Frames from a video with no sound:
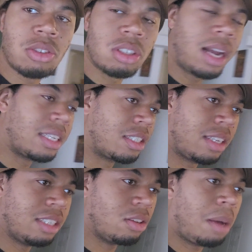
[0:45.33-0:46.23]
was a lot this
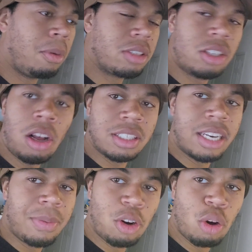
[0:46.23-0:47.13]
was a lot more saucy
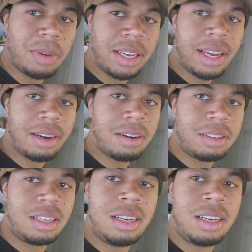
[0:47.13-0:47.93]
than we normally get, y'all.